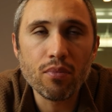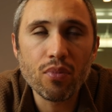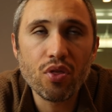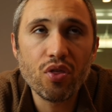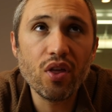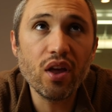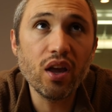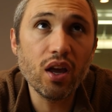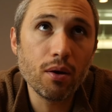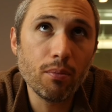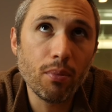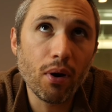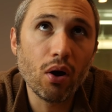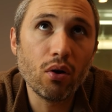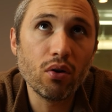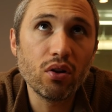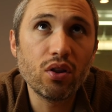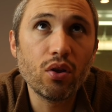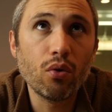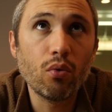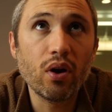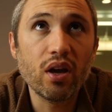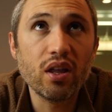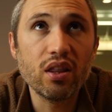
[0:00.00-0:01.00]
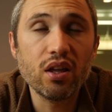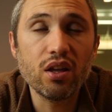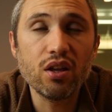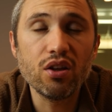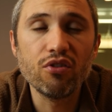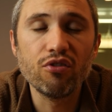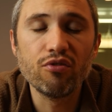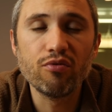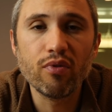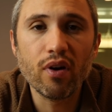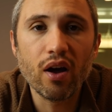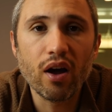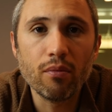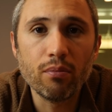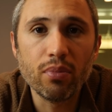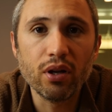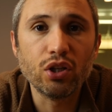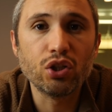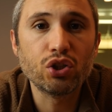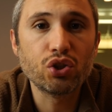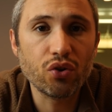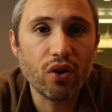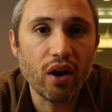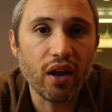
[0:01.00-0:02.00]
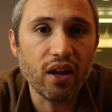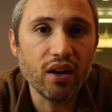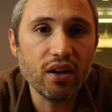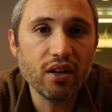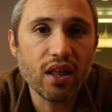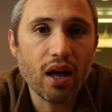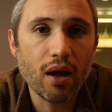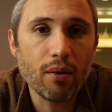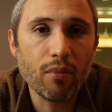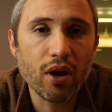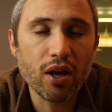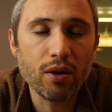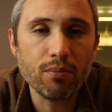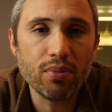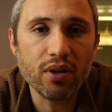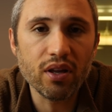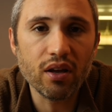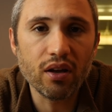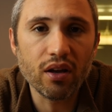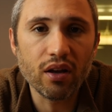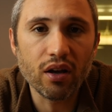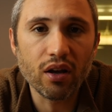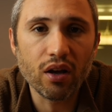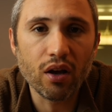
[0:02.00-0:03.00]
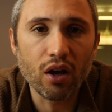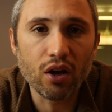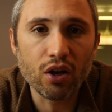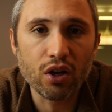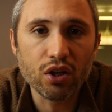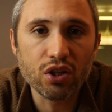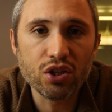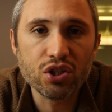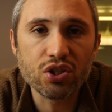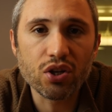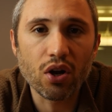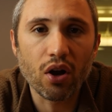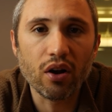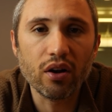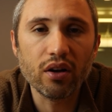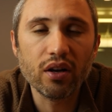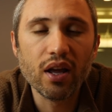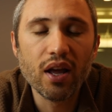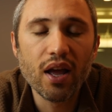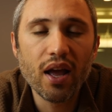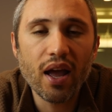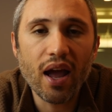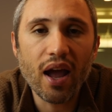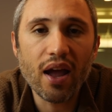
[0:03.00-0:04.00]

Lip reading: Think about the way that you've been trained. That might be a good start.